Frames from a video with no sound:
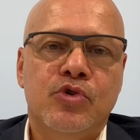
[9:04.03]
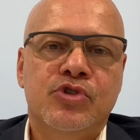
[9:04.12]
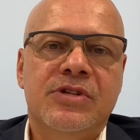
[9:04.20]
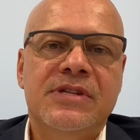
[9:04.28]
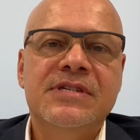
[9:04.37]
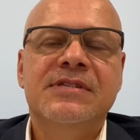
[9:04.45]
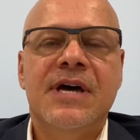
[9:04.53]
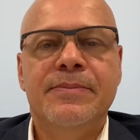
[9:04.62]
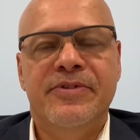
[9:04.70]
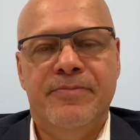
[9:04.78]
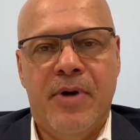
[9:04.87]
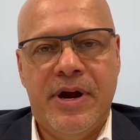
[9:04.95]
to this type
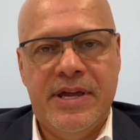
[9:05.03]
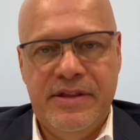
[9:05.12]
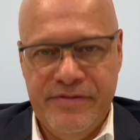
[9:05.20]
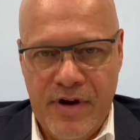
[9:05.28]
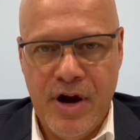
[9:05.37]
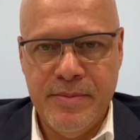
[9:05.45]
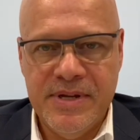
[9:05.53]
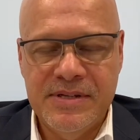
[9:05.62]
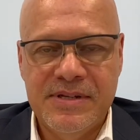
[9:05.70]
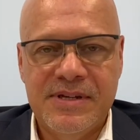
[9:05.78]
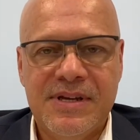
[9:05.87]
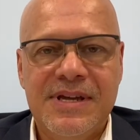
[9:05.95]
of market environment
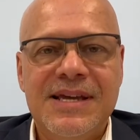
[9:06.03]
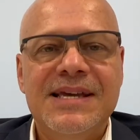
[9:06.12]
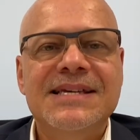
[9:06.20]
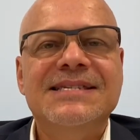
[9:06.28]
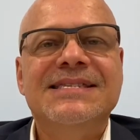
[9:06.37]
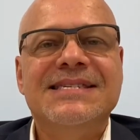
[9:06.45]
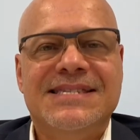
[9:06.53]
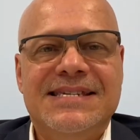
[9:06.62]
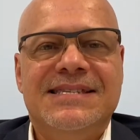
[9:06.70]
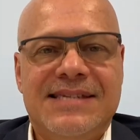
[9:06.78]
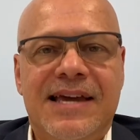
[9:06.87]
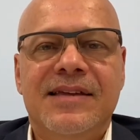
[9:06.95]
is to sit
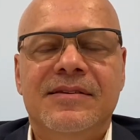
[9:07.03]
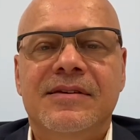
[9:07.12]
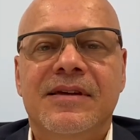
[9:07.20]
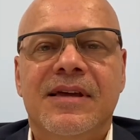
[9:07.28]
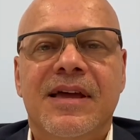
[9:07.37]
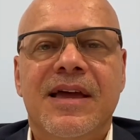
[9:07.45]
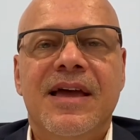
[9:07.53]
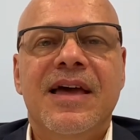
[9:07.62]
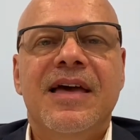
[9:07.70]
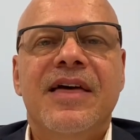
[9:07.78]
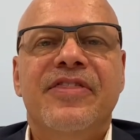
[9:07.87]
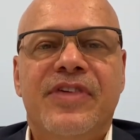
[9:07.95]
tight.
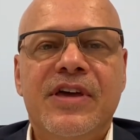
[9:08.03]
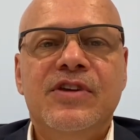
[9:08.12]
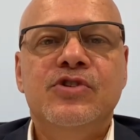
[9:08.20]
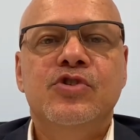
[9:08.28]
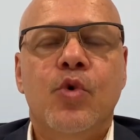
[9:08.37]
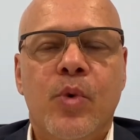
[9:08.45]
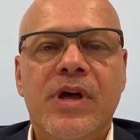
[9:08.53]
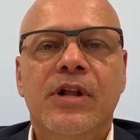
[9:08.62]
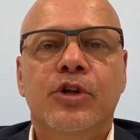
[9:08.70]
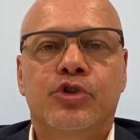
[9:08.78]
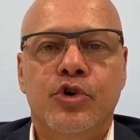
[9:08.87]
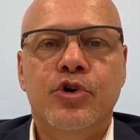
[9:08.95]
Things will
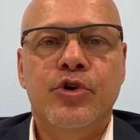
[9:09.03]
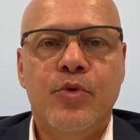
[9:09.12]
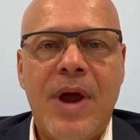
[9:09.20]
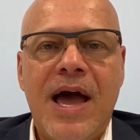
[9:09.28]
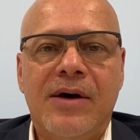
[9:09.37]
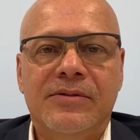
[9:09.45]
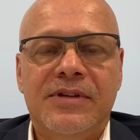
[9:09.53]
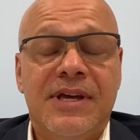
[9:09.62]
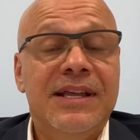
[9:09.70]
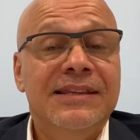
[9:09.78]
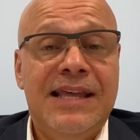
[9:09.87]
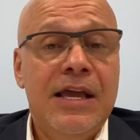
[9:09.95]
turn around.
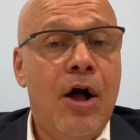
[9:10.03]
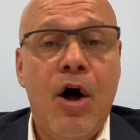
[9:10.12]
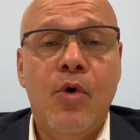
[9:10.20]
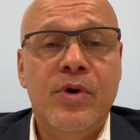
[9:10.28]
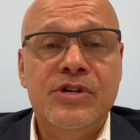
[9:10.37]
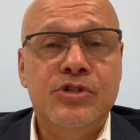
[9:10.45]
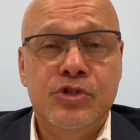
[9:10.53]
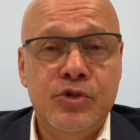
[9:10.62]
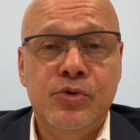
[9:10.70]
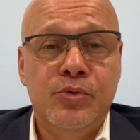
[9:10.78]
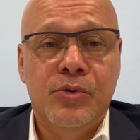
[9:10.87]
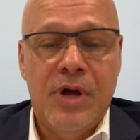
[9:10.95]
They always
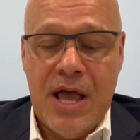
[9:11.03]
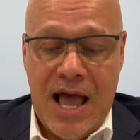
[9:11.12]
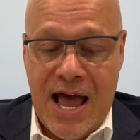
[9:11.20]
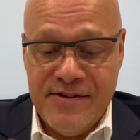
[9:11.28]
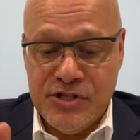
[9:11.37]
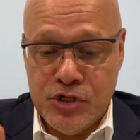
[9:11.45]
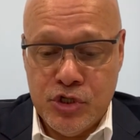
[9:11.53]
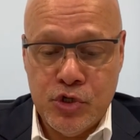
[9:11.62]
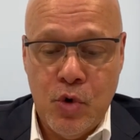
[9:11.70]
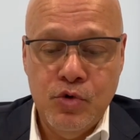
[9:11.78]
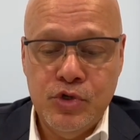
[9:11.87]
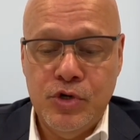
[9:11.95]
do. I've just
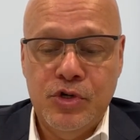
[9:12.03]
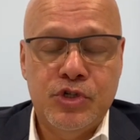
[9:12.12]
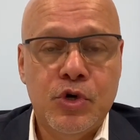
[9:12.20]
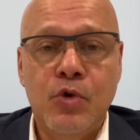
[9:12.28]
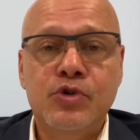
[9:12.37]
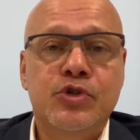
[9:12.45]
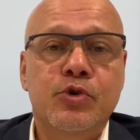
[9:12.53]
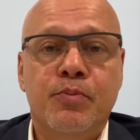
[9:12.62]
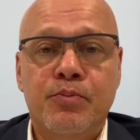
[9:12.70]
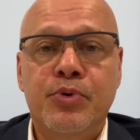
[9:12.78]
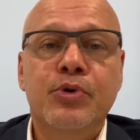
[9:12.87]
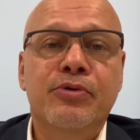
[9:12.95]
showed you
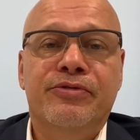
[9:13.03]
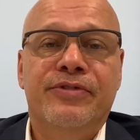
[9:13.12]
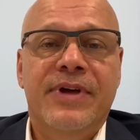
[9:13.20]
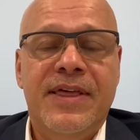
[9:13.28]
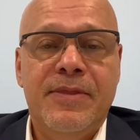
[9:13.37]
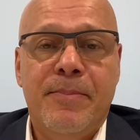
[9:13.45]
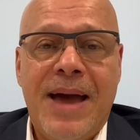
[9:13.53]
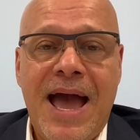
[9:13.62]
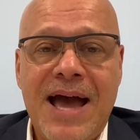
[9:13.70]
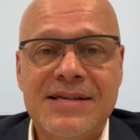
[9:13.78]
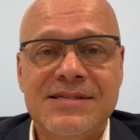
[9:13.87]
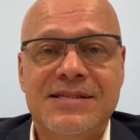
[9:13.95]
proof in the
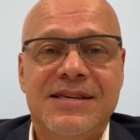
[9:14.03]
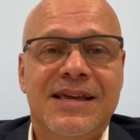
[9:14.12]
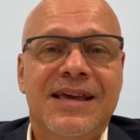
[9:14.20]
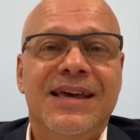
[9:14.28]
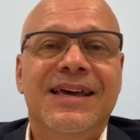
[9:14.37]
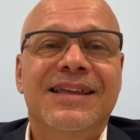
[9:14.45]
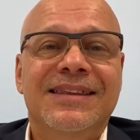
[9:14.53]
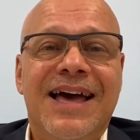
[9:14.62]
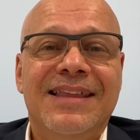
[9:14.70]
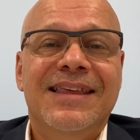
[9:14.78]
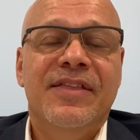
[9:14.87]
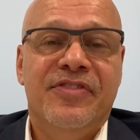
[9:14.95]
past
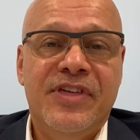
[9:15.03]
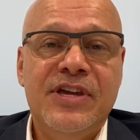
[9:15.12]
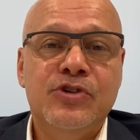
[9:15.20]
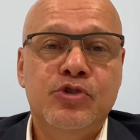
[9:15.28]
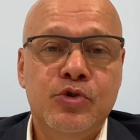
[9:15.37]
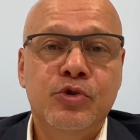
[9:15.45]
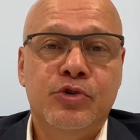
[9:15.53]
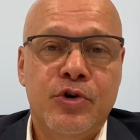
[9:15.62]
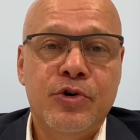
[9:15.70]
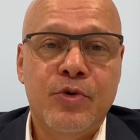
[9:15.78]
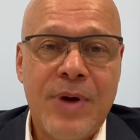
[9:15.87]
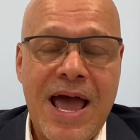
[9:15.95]
that things do
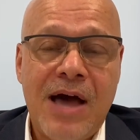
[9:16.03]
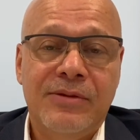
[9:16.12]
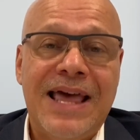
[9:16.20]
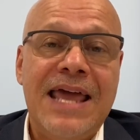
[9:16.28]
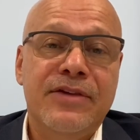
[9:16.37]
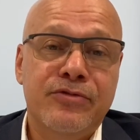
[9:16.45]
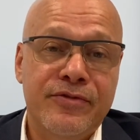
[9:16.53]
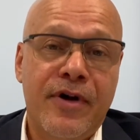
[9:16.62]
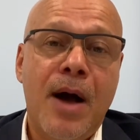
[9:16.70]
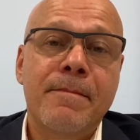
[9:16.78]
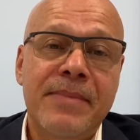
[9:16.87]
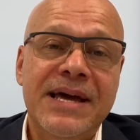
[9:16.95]
turn around. And if you've
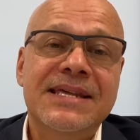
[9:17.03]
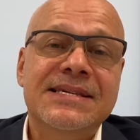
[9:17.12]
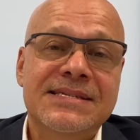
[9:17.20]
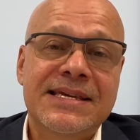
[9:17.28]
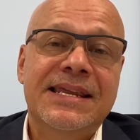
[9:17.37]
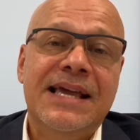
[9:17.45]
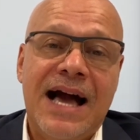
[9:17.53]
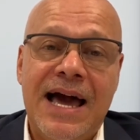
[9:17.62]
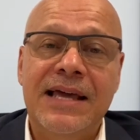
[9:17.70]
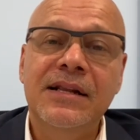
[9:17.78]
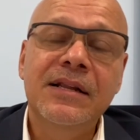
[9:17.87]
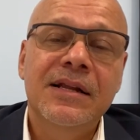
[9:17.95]
got money sitting idle,